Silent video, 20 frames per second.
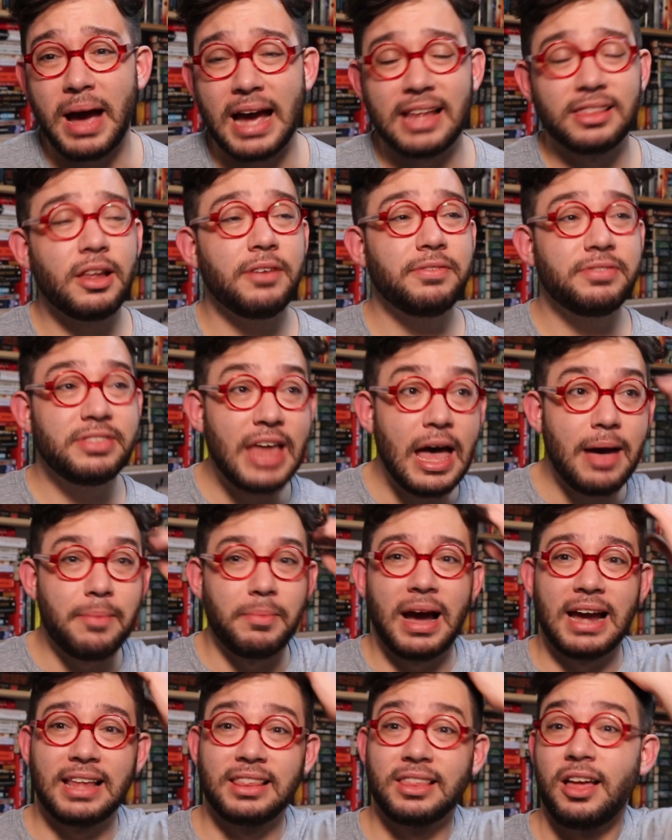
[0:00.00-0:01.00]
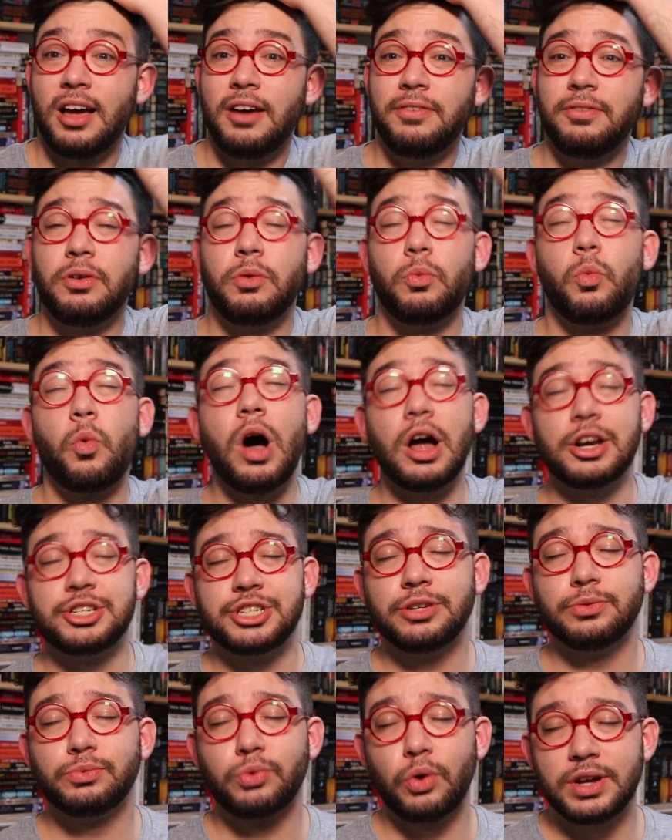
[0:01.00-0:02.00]
I love them. I love
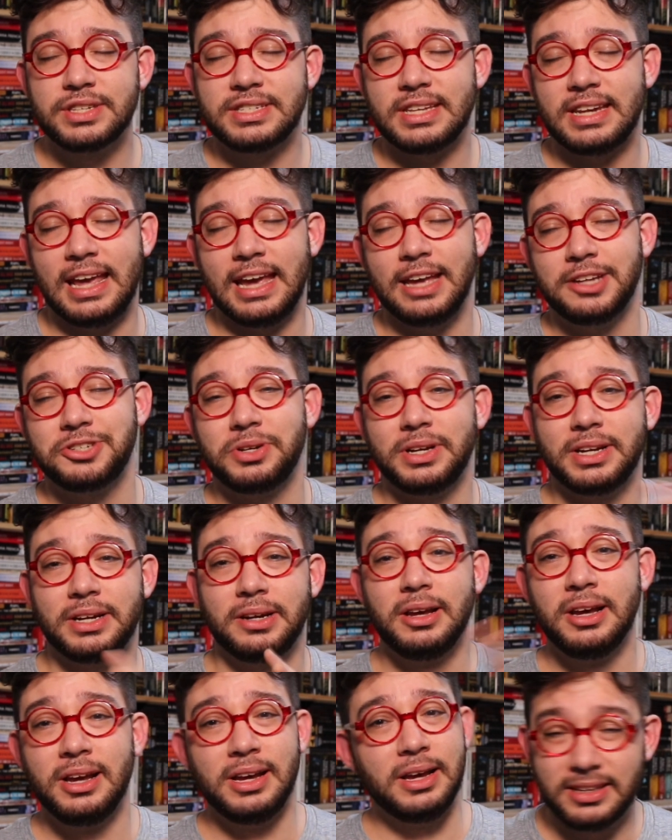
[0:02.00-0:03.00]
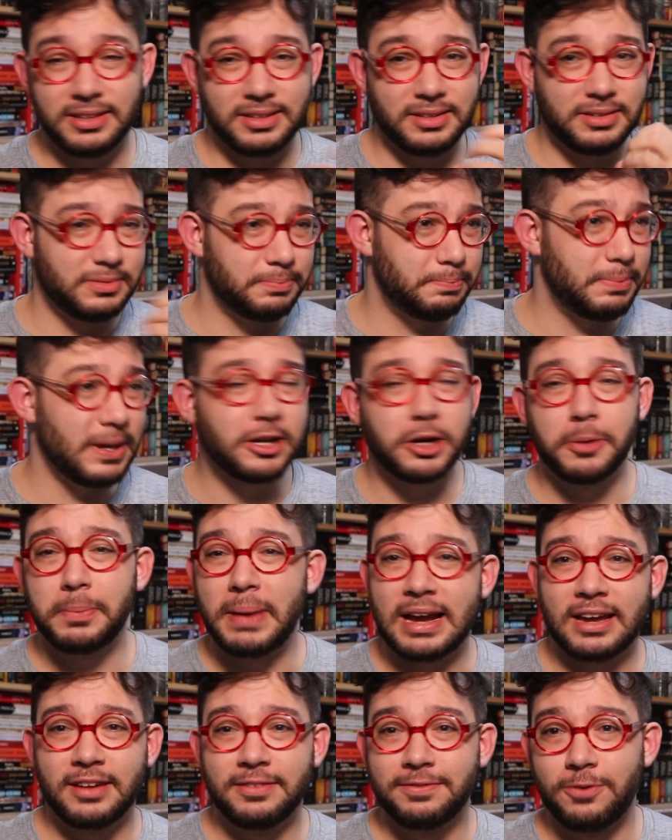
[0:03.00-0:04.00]
watching Royce and Hadrian bicker
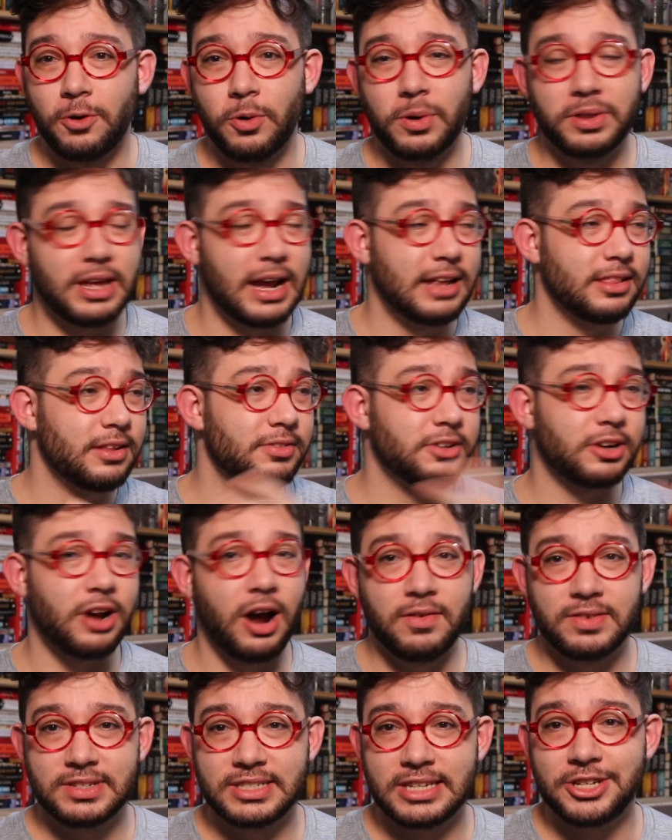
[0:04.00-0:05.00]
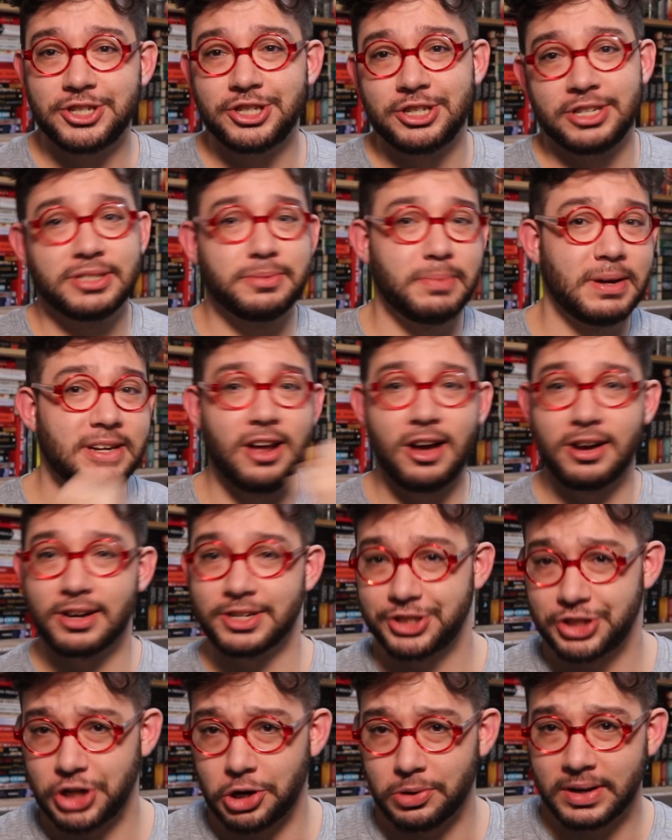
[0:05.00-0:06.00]
back and forth. I love their conversations. My dog
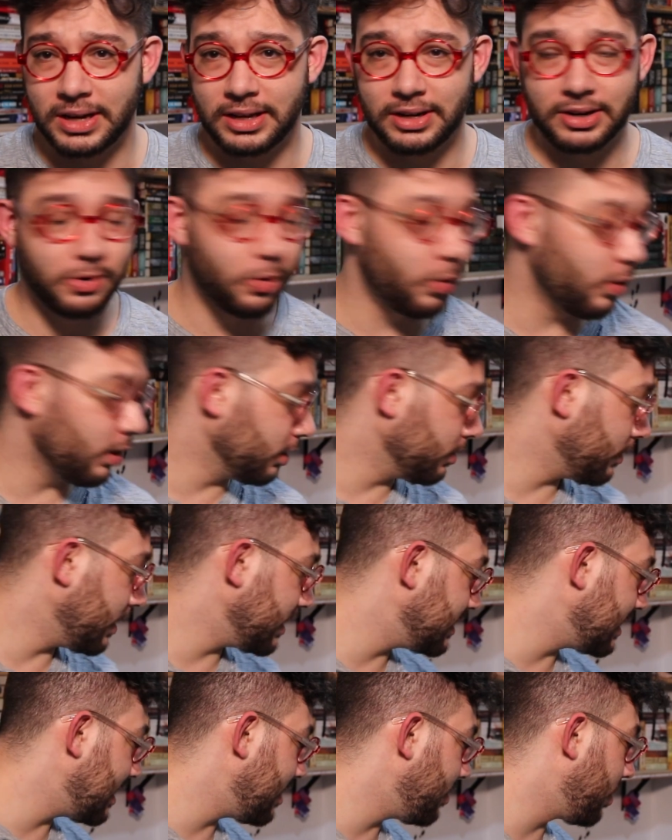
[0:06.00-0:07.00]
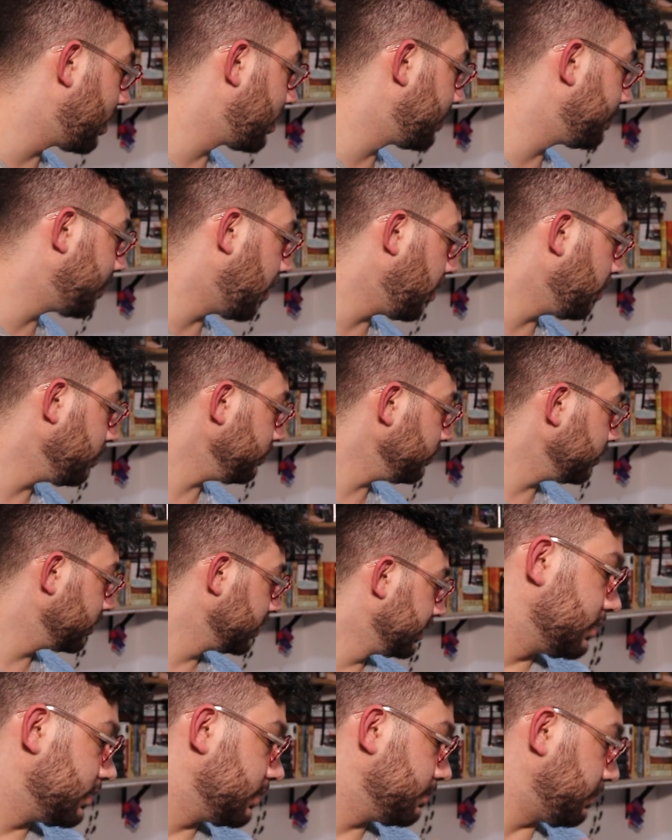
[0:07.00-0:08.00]
is choking in the corner right now on a bone.
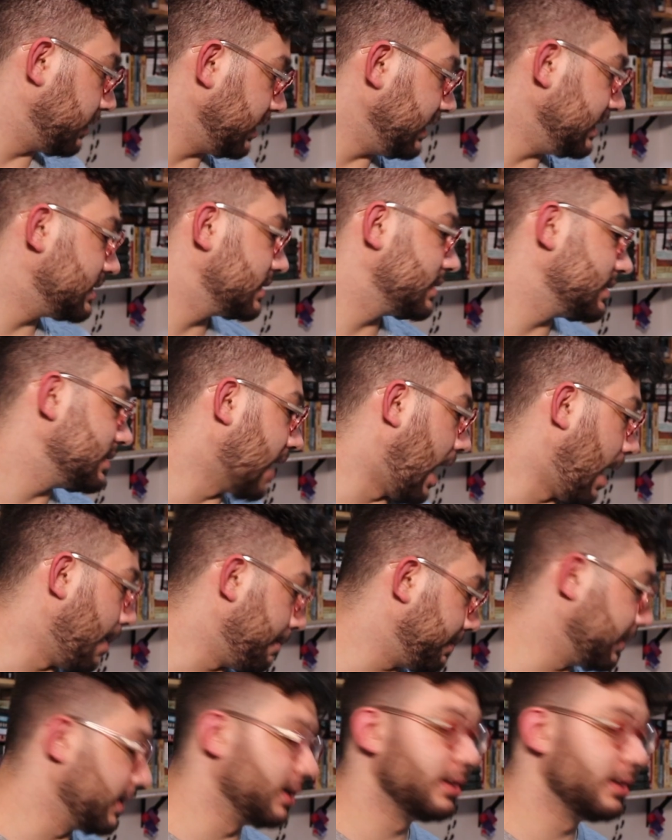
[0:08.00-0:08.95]
Please stop.